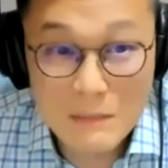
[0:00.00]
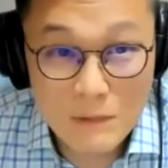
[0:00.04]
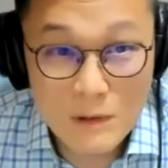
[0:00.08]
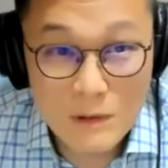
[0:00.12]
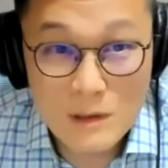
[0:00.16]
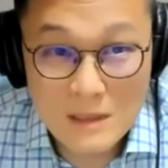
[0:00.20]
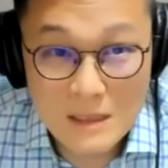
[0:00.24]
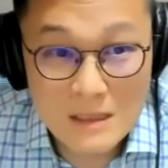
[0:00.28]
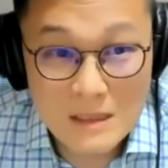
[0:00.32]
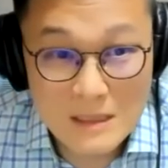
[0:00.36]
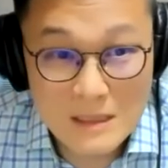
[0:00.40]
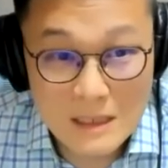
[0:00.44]

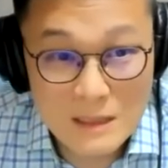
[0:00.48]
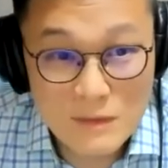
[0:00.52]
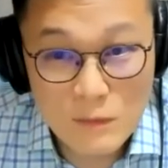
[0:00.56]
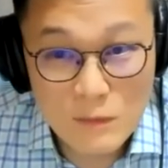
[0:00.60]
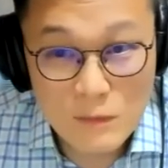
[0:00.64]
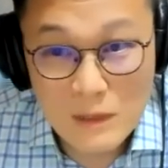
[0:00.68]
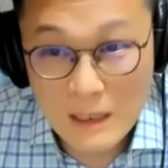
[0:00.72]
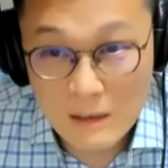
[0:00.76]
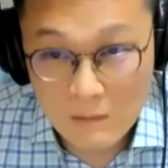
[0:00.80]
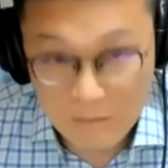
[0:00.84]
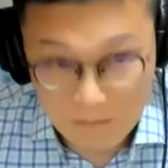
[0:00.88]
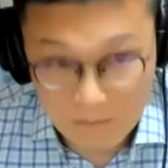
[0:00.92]
successful
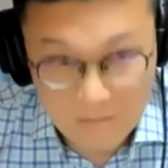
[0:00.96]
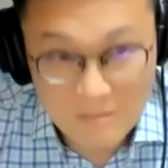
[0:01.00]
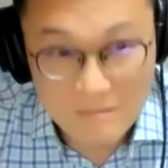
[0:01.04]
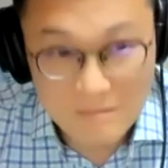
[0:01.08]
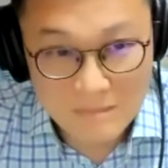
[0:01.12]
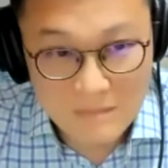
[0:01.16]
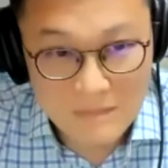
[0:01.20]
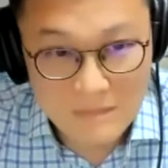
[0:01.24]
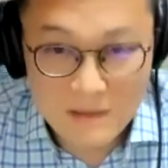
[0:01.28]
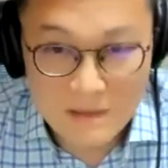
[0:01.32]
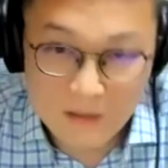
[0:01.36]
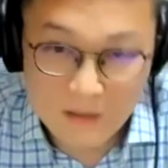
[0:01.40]
at
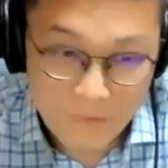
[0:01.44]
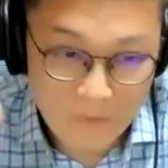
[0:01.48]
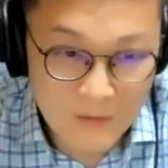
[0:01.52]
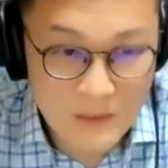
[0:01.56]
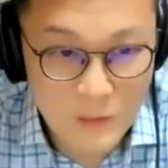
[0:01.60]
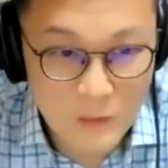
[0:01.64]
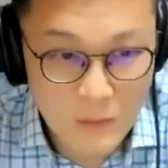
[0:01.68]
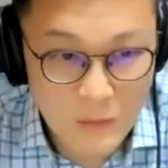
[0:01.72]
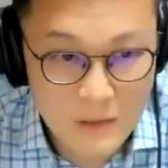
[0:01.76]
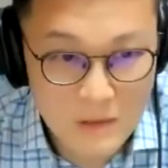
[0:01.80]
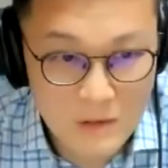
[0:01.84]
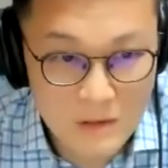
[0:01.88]
the first
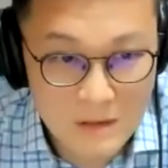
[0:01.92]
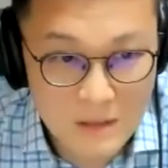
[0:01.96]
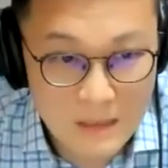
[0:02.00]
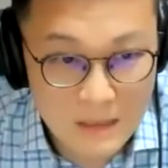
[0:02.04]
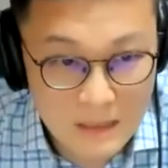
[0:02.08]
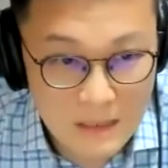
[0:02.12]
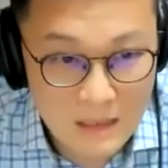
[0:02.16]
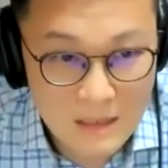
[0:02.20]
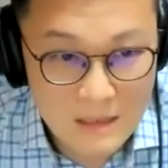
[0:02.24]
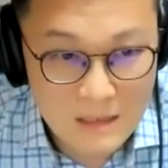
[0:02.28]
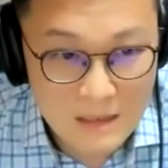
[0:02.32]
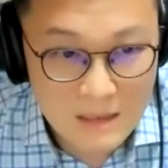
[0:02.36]
question, I
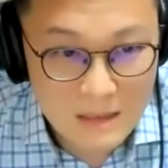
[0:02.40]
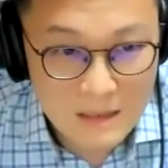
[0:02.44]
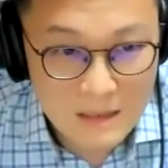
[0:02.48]
guess.